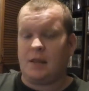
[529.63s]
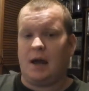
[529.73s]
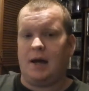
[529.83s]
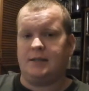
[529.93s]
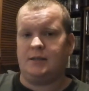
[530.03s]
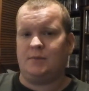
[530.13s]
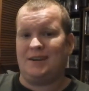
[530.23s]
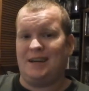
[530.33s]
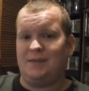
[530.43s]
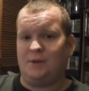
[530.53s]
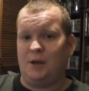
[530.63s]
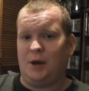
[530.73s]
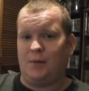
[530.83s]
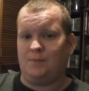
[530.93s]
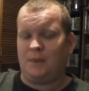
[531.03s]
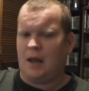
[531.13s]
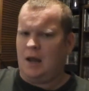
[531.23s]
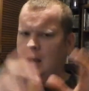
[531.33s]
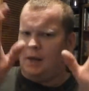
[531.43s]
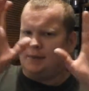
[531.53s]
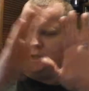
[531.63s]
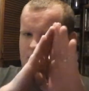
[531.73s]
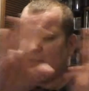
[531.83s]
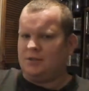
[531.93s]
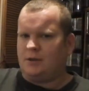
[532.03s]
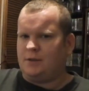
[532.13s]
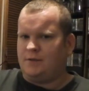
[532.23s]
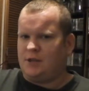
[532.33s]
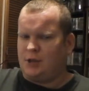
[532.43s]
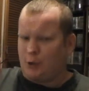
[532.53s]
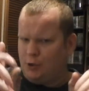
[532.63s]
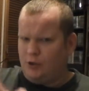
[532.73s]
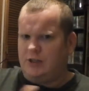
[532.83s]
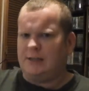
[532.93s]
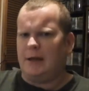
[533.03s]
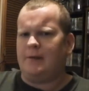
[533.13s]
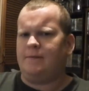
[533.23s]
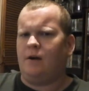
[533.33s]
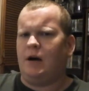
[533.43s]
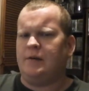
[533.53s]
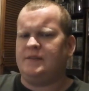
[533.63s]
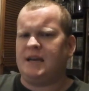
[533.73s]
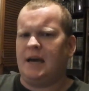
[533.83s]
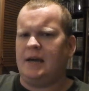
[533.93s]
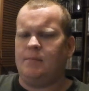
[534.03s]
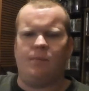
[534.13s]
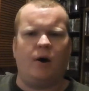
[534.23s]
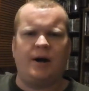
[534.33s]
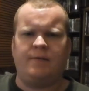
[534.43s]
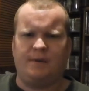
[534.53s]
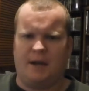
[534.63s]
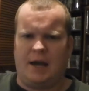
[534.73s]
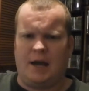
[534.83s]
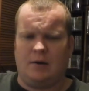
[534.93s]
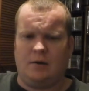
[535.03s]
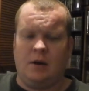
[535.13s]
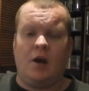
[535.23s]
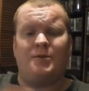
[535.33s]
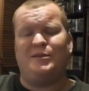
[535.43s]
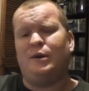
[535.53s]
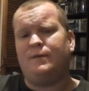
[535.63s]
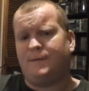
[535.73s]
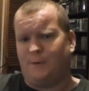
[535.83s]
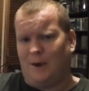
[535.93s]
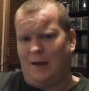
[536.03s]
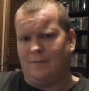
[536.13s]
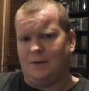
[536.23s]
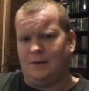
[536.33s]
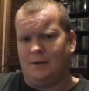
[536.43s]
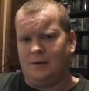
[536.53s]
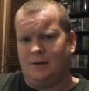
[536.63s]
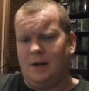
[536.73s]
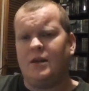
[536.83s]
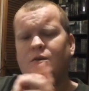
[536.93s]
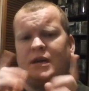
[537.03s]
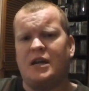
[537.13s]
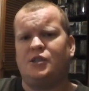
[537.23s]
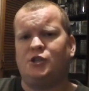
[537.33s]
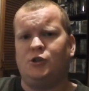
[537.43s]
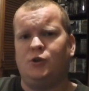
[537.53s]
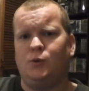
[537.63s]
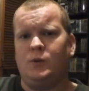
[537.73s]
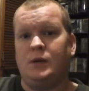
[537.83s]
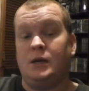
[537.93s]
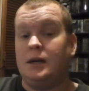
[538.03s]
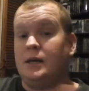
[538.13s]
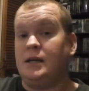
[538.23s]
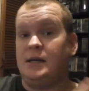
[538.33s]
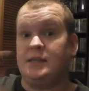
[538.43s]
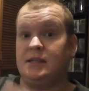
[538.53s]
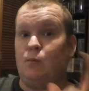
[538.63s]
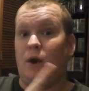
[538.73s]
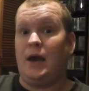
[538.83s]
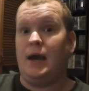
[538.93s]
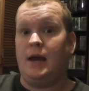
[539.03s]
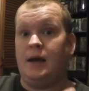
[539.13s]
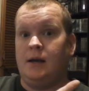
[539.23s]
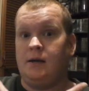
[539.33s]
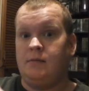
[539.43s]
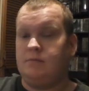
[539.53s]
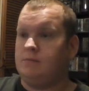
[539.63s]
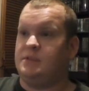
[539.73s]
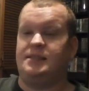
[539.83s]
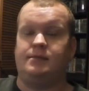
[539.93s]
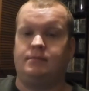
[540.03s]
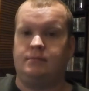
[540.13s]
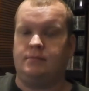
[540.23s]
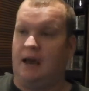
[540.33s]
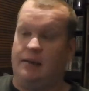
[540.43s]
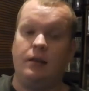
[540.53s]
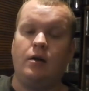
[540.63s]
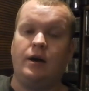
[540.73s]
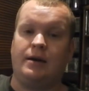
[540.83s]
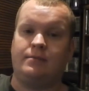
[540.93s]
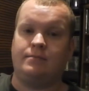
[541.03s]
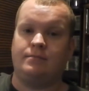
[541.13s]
until my next video. This is Mr. Oz Video 1985 saying bye for now, not forever, and I'll catch you somewhere down the line.